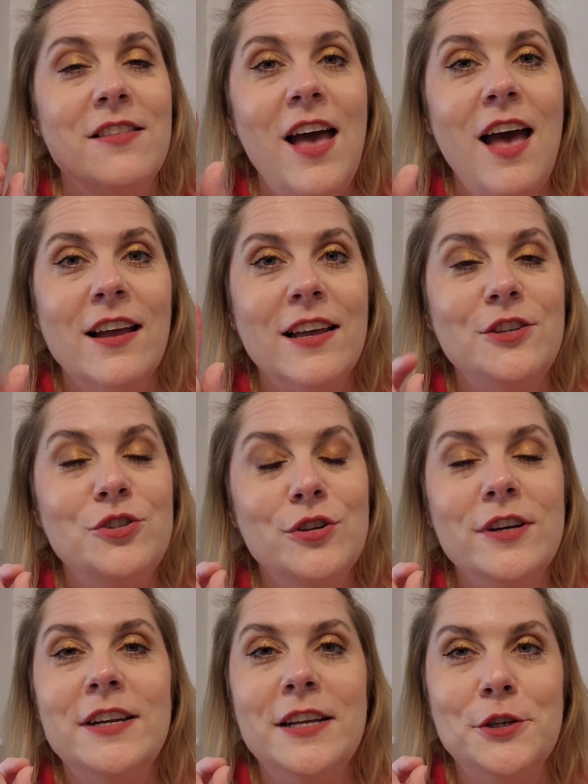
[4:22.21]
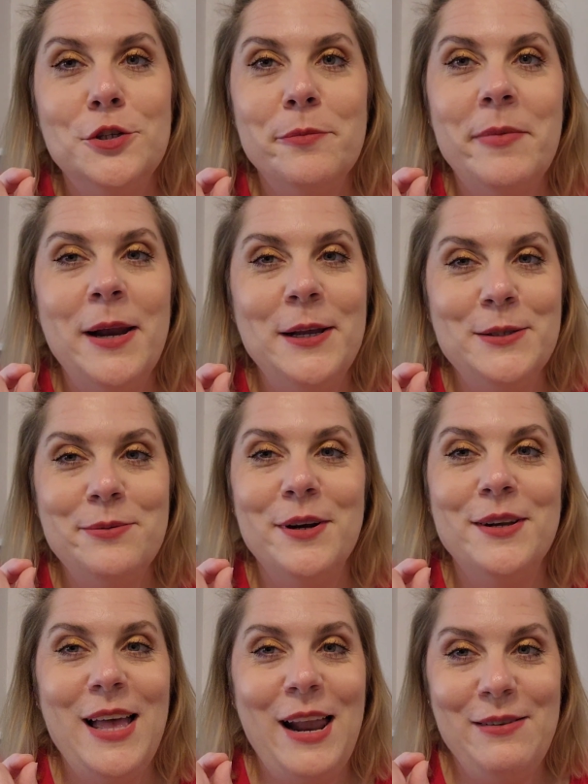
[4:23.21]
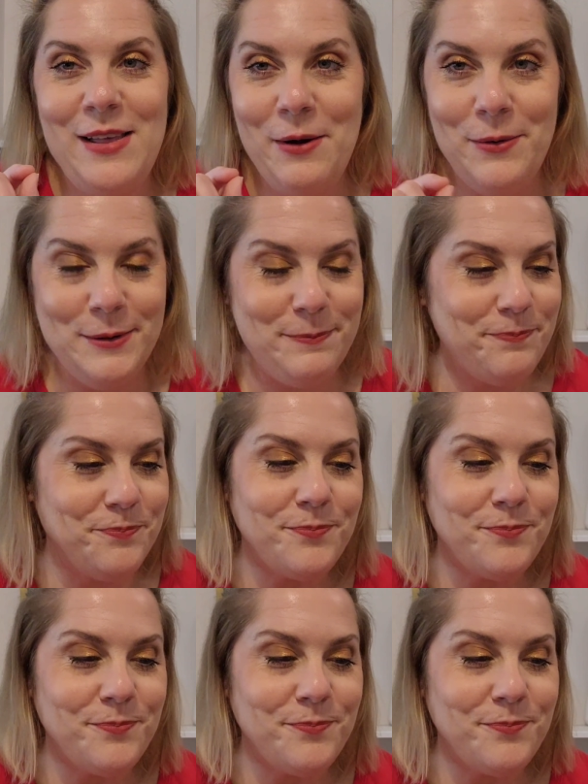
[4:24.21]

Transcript: that because you're going to get your money's worth out of that one.